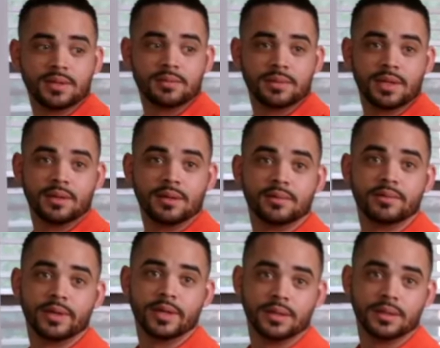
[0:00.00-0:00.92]
jumped out in the
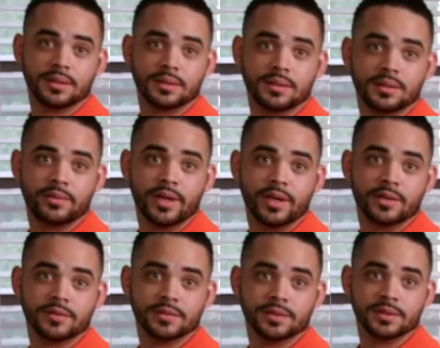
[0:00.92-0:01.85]
rain, ran
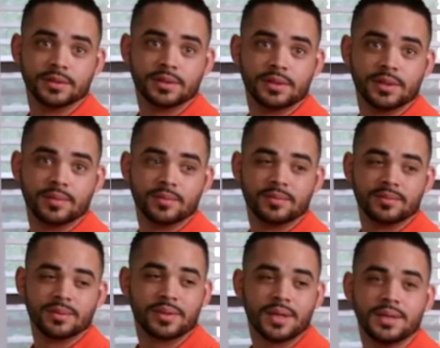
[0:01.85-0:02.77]
over,
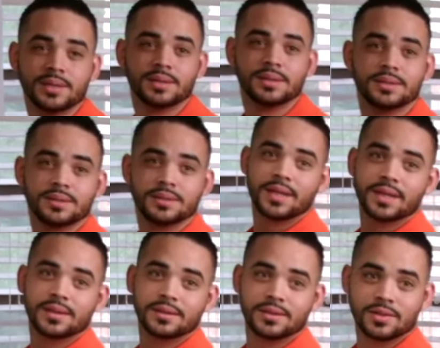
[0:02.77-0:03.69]
and probably
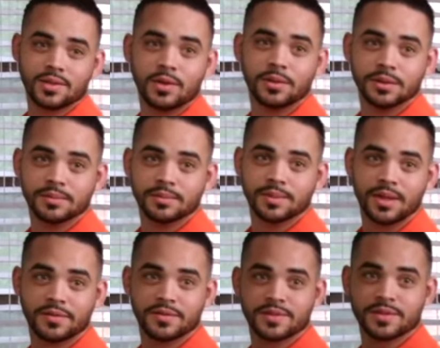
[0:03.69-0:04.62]
technically stole them
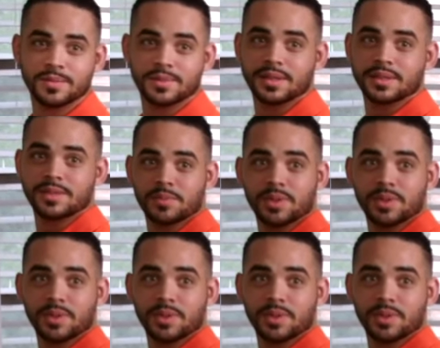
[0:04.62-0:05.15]
off of somebody's